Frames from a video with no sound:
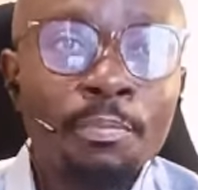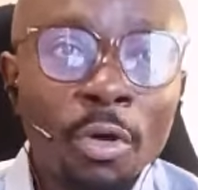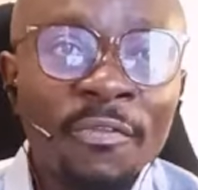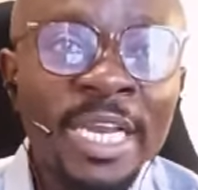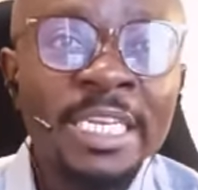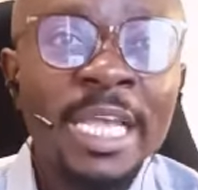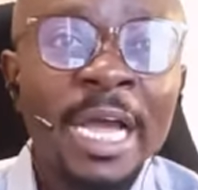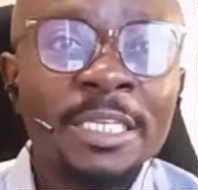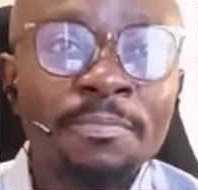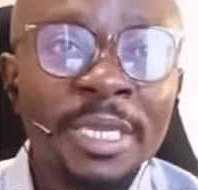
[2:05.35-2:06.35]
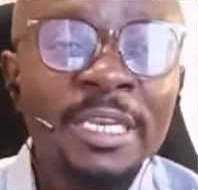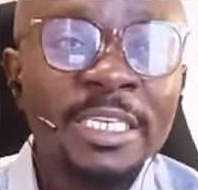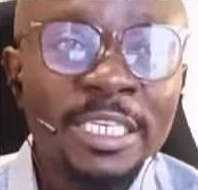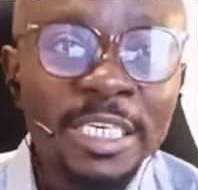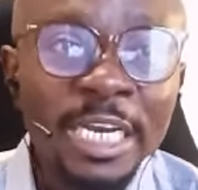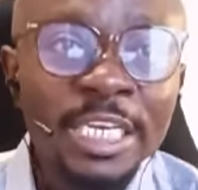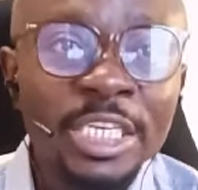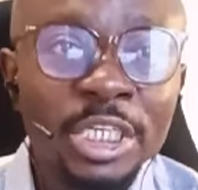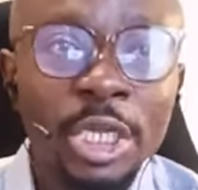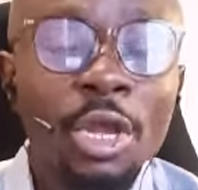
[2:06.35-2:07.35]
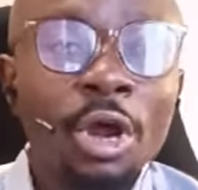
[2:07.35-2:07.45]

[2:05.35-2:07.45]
poverty has been the strategy